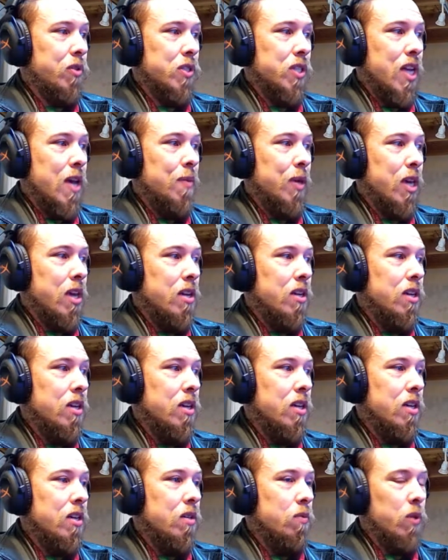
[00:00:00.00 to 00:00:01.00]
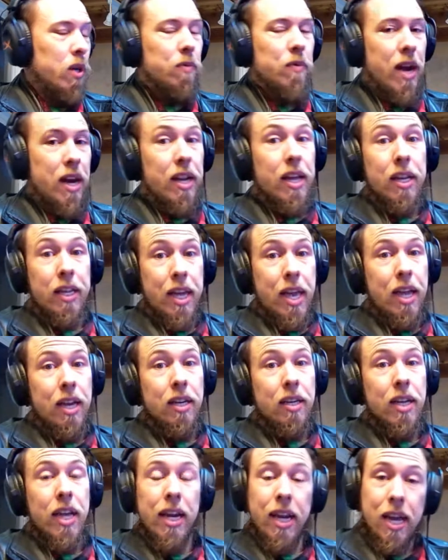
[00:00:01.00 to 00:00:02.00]
time again. When I ran it
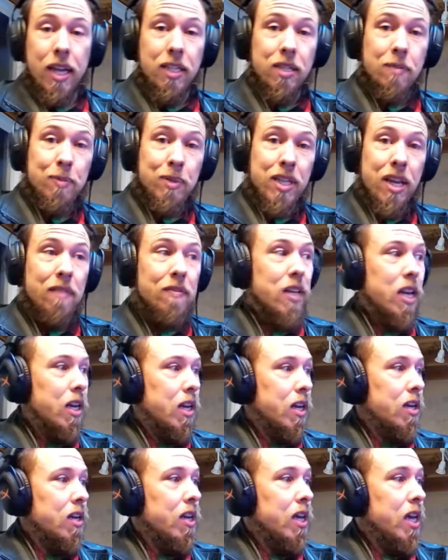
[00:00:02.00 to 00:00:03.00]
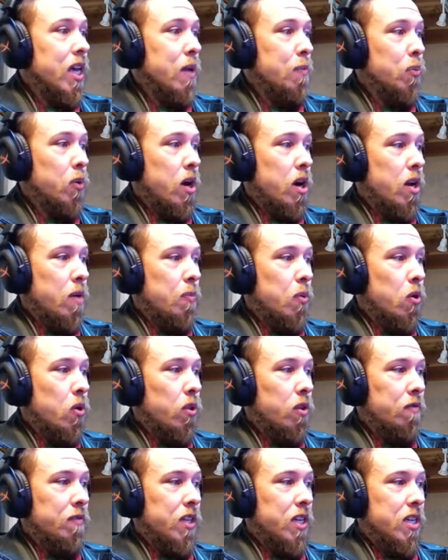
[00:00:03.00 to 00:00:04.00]
again and had some save data, it brought up all
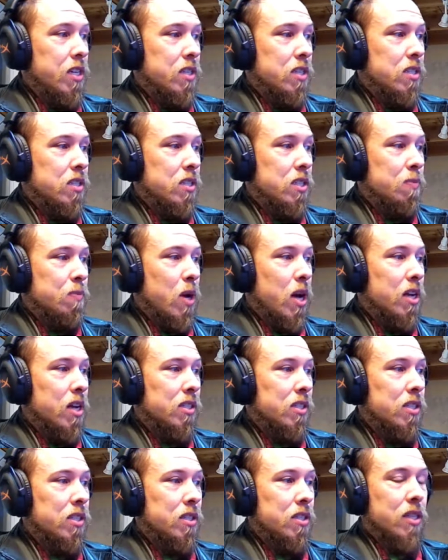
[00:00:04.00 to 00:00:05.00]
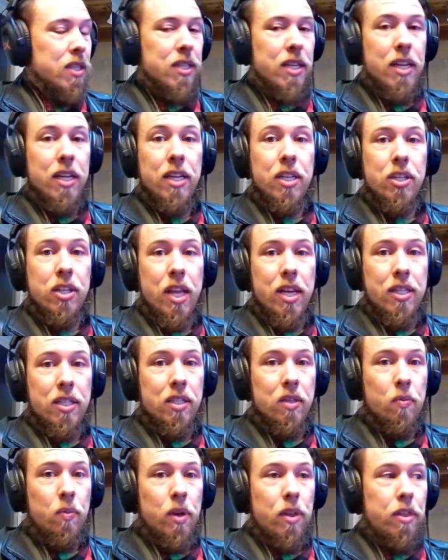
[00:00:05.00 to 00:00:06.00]
of these spots because it initializes
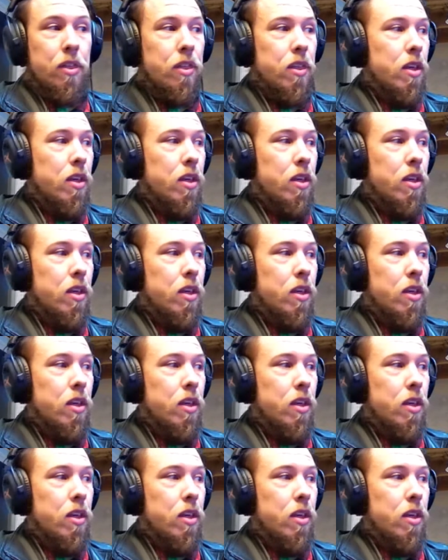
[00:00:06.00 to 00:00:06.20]
it with